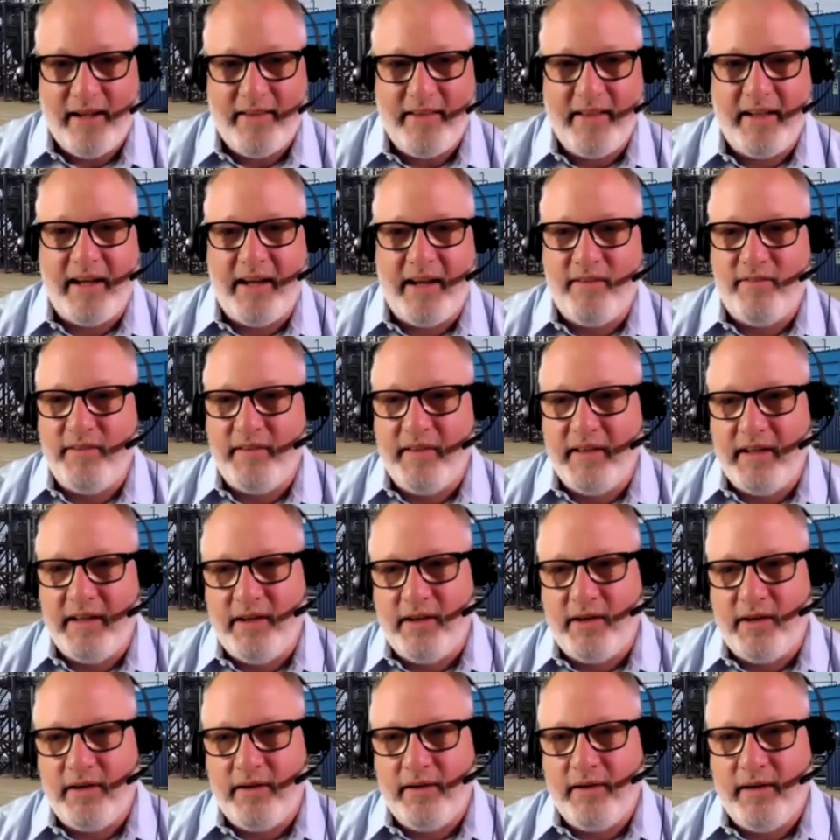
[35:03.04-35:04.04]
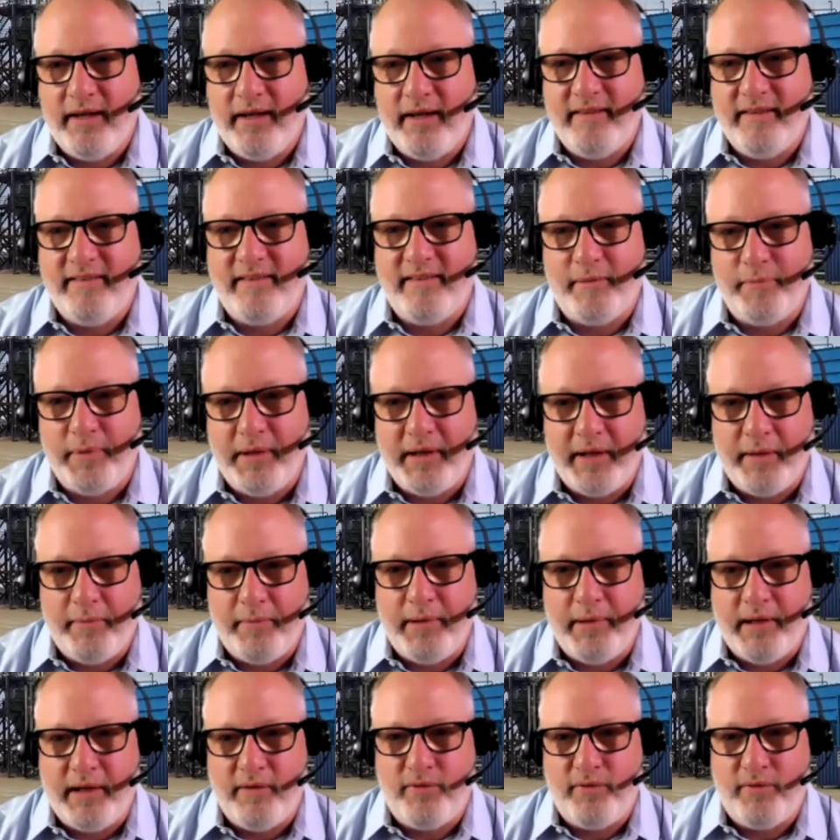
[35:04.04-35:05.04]
I think everything ends up being a
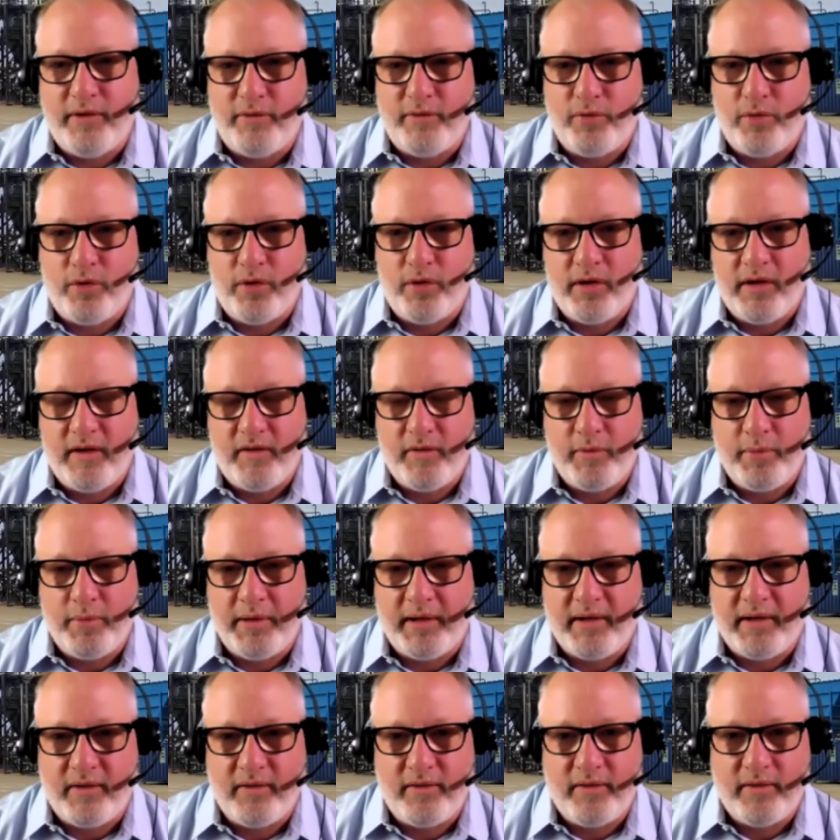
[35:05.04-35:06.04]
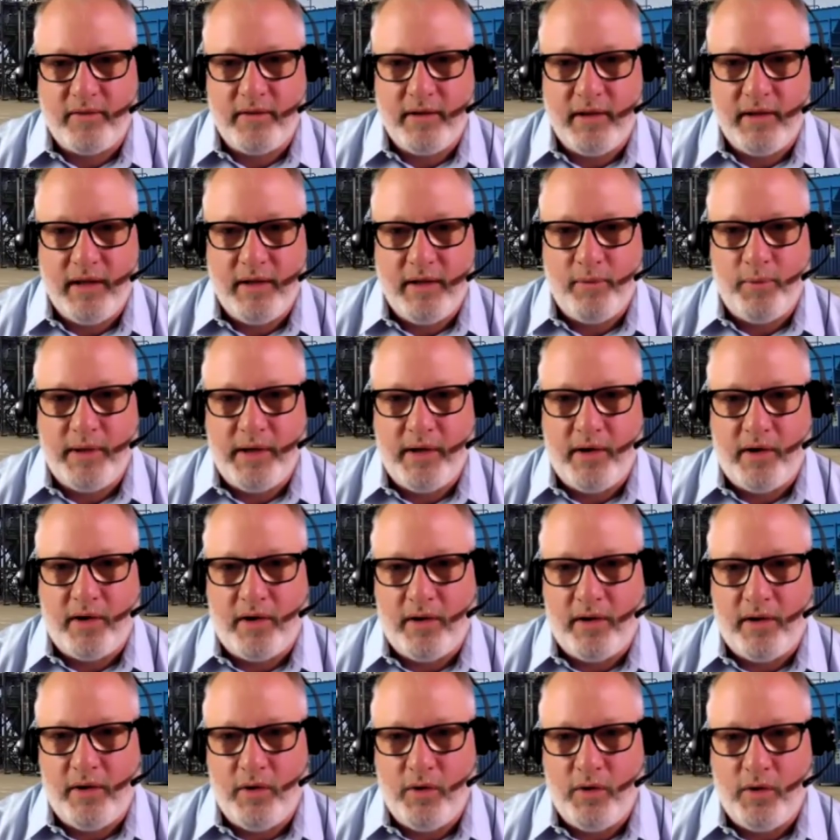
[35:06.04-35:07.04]
benefit for us because, we
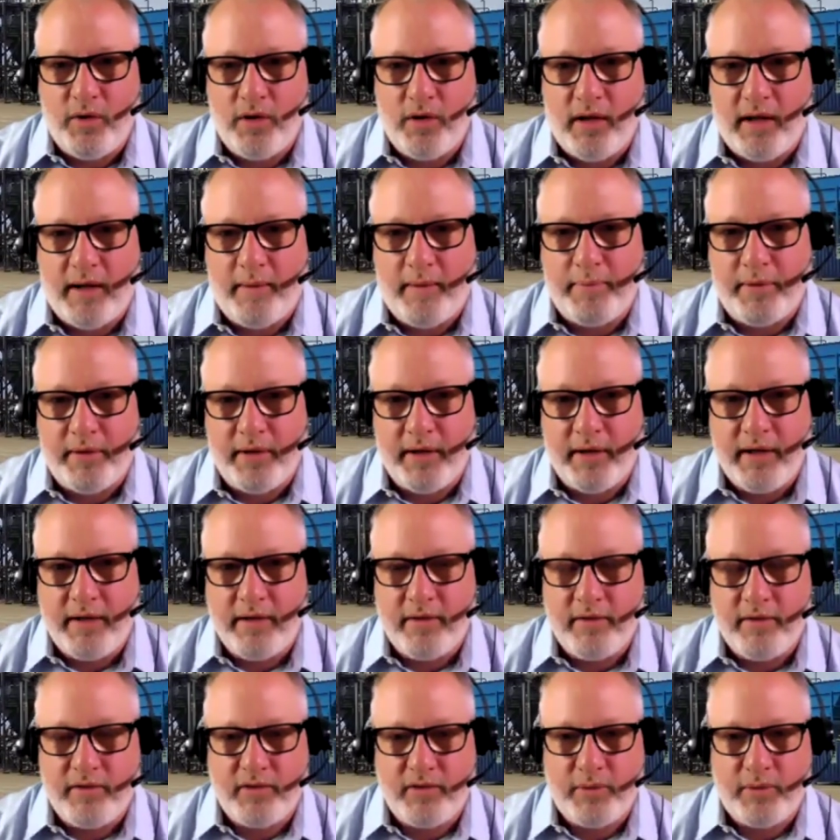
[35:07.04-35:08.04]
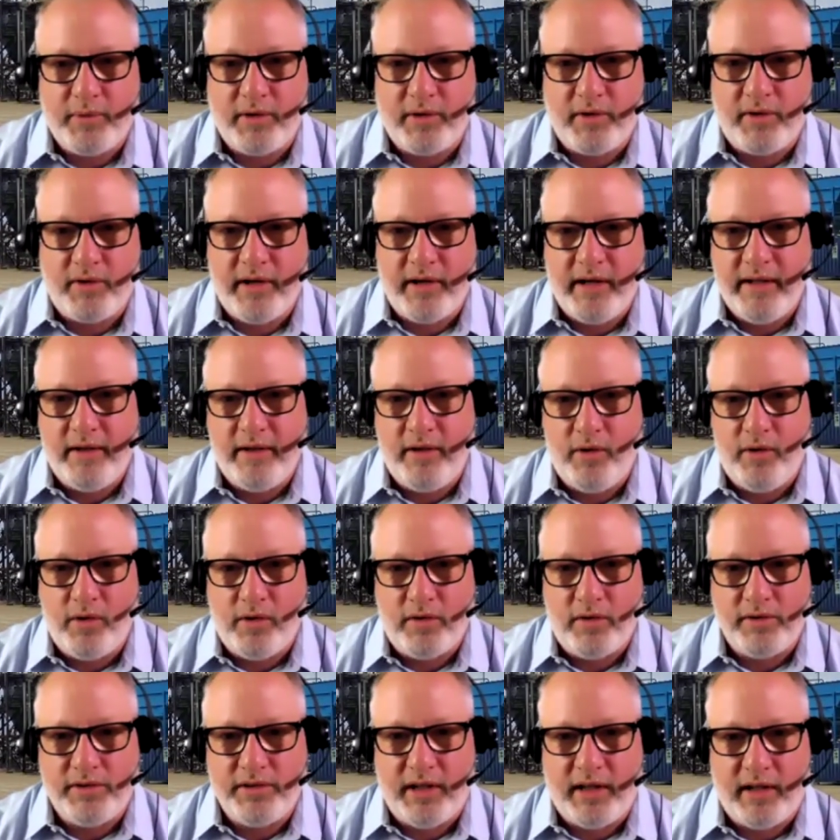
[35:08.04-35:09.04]
are a local operator, so we're creating
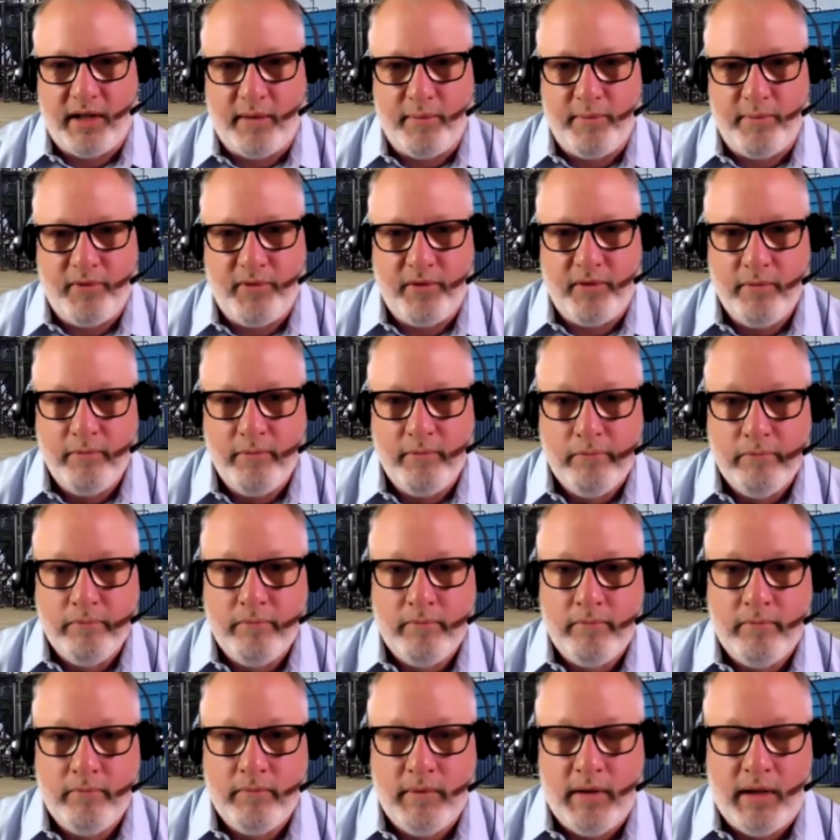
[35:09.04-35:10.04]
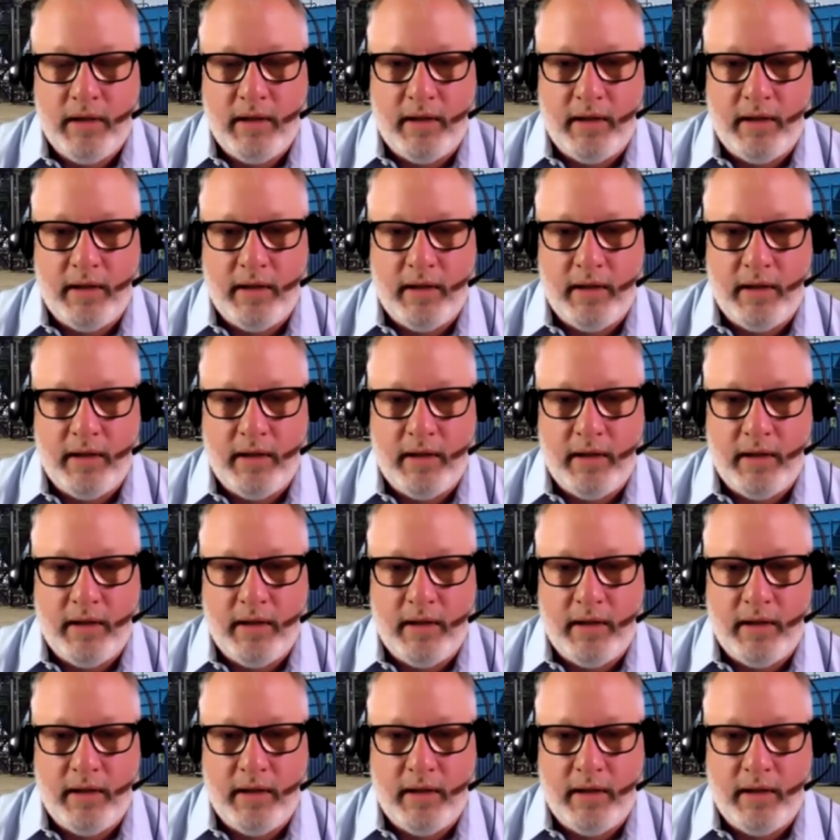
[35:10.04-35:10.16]
local jobs.